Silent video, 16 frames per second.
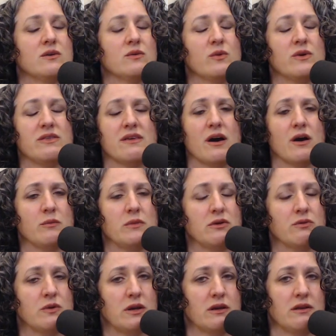without
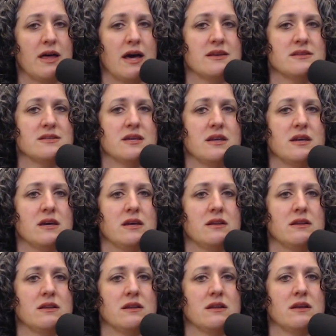me realizing it,
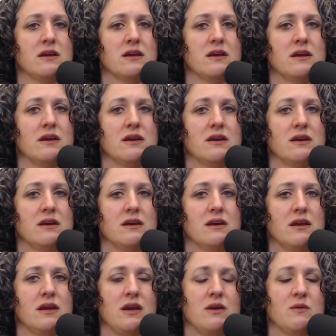
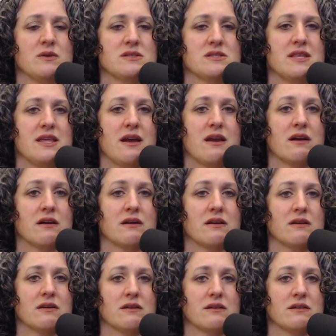he was
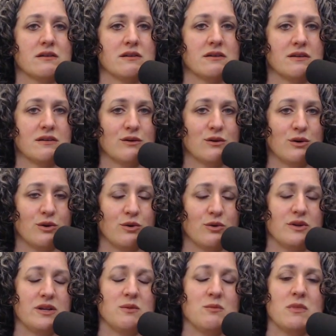there,
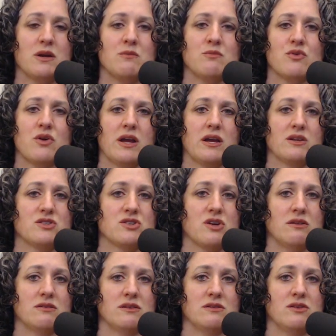holding my branch
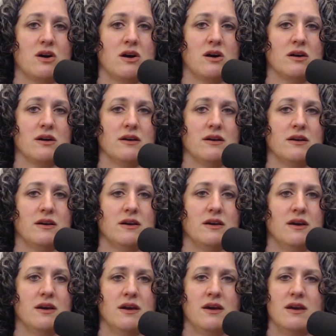all along,
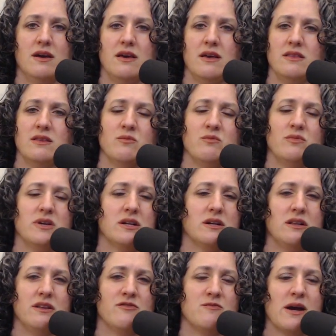in the
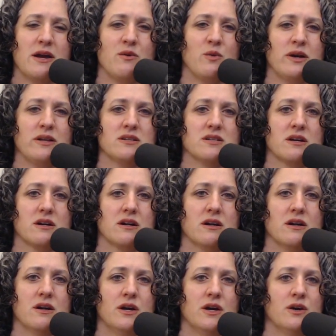middle of my winter,
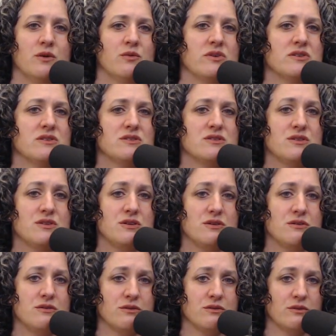with
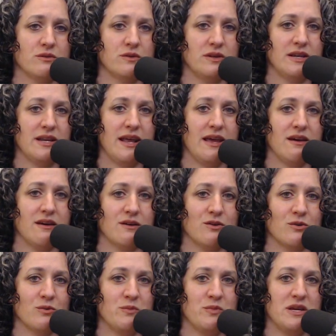two
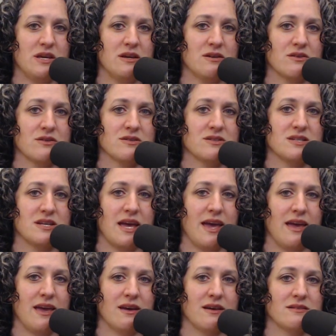nail-pierced
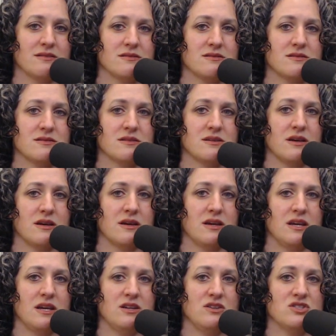hands.
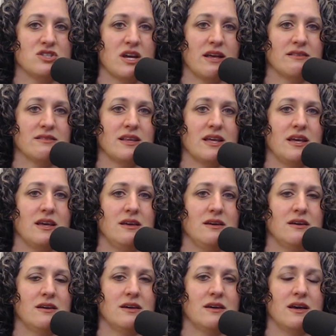He gently
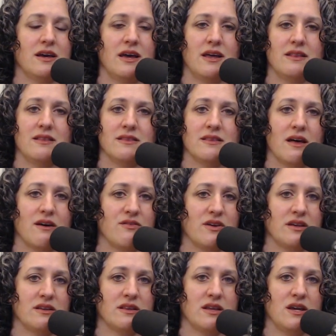and
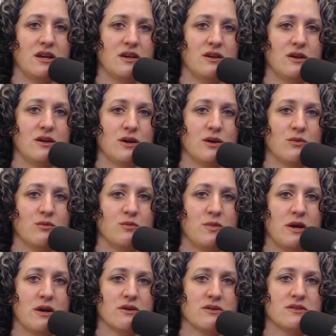lovingly
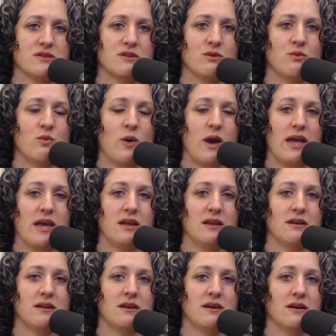bears the
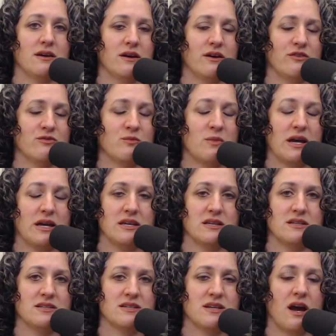weight of my
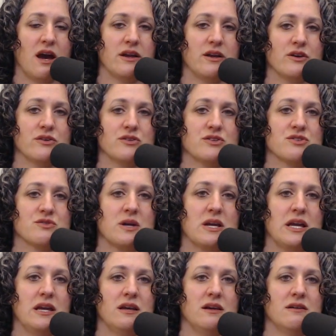entire
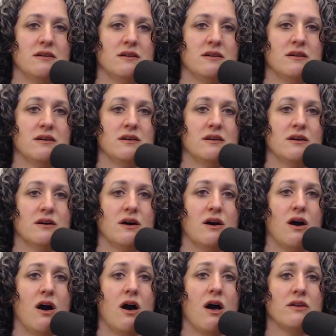tree,
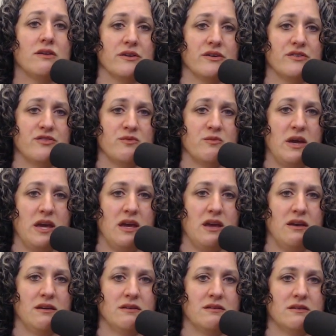all of
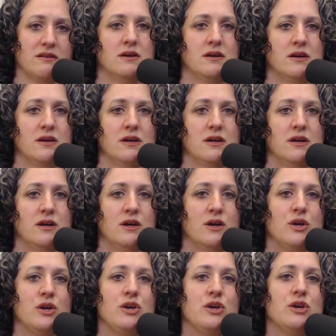me.
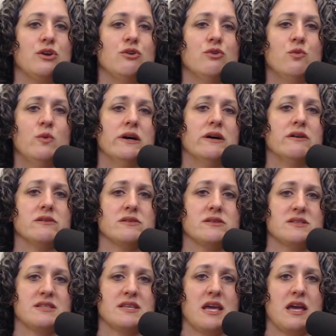You will
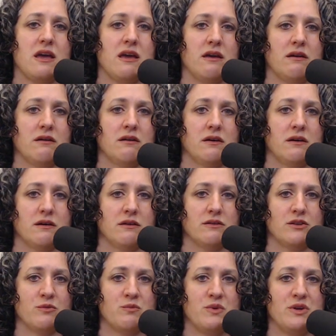see
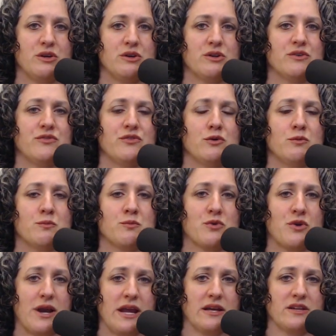the beautiful
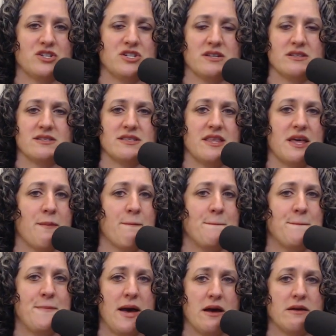branches
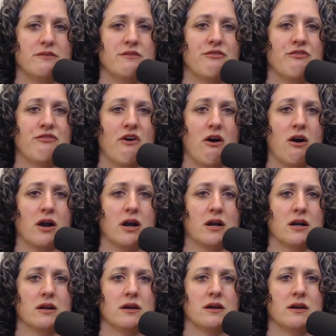that bent
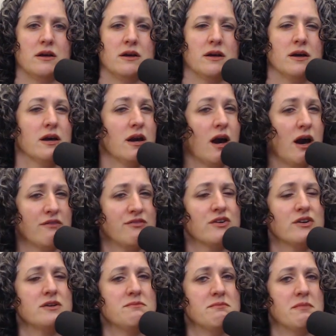far,
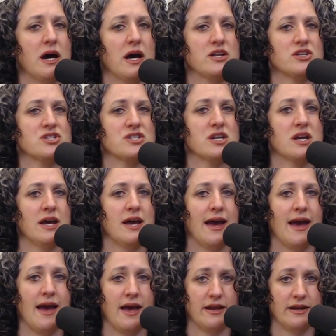covered much,
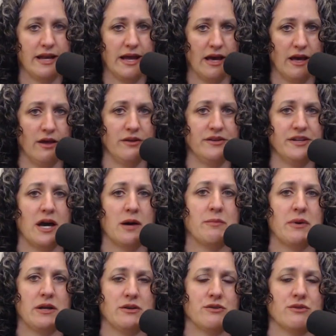and held up
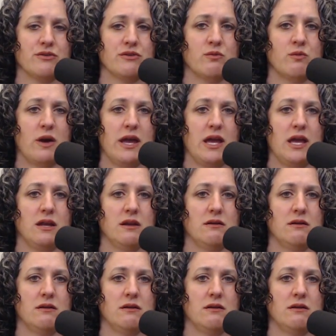under the weight.